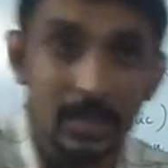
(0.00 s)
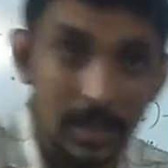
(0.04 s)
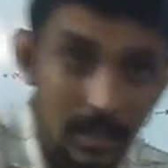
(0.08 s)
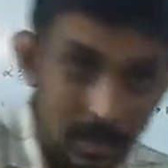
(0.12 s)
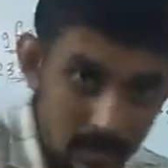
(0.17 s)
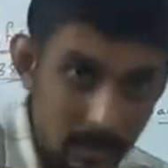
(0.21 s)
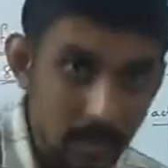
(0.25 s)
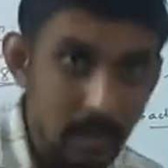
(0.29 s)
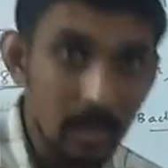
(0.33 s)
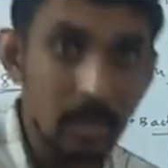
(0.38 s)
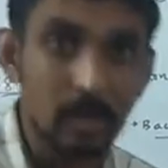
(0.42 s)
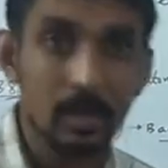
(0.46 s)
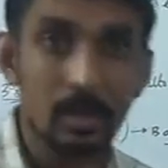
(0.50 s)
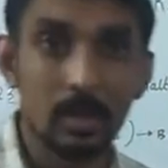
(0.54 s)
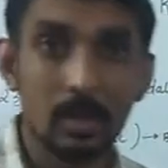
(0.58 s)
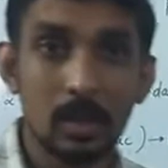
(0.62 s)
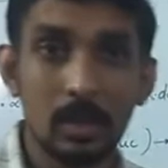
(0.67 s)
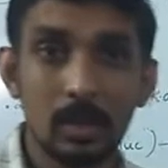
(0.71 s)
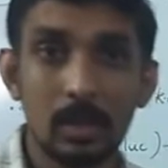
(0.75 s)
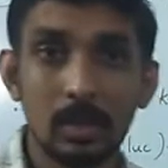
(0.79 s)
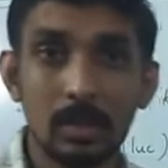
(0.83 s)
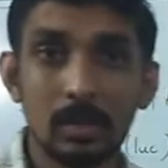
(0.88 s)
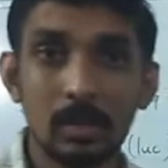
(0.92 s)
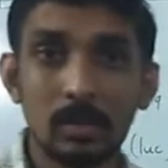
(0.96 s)
the cell,
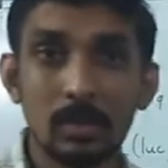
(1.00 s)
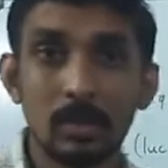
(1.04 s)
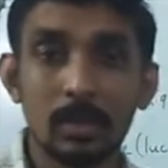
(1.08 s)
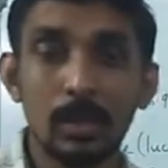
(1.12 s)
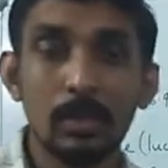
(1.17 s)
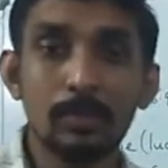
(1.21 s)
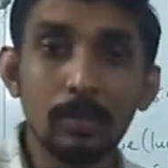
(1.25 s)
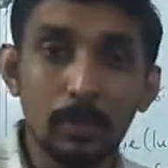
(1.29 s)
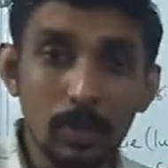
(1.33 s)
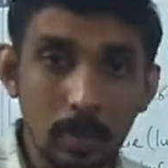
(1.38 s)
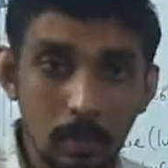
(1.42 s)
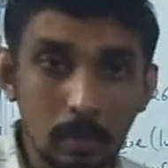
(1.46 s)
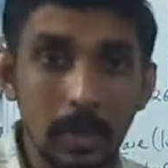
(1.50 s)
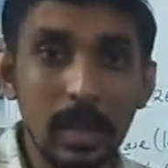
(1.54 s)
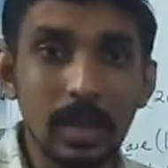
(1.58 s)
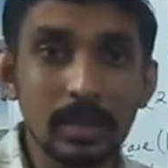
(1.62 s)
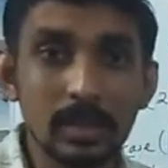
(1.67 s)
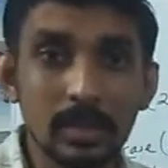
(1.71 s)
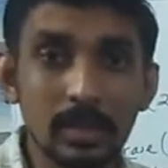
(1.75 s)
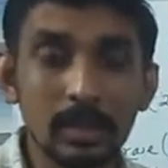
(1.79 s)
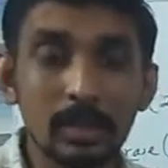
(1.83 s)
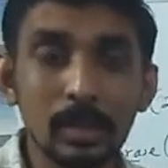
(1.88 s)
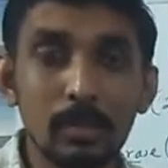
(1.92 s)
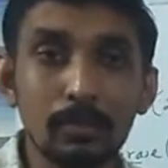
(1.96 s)
if you imagine,